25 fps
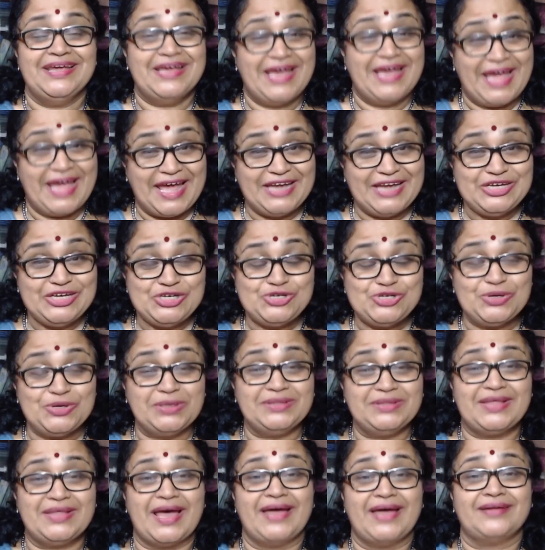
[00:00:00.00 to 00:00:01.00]
ensure
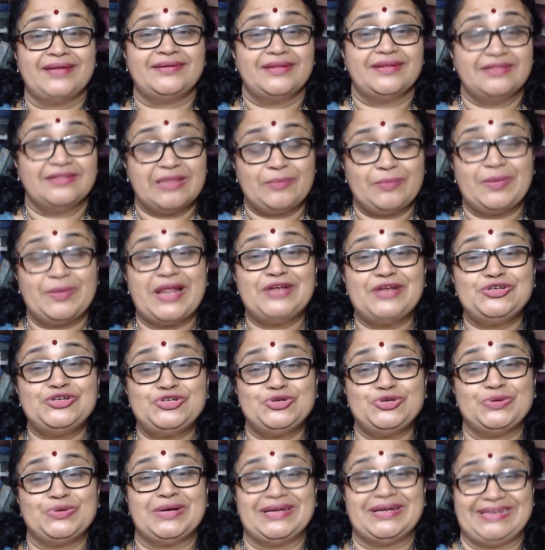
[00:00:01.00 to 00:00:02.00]
that the blood
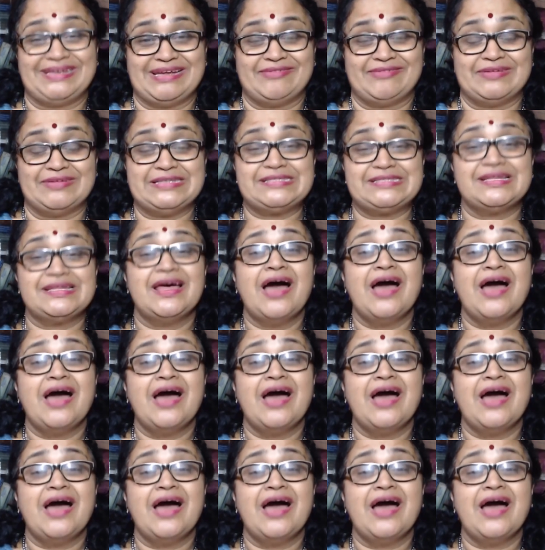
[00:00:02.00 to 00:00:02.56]
sugar levels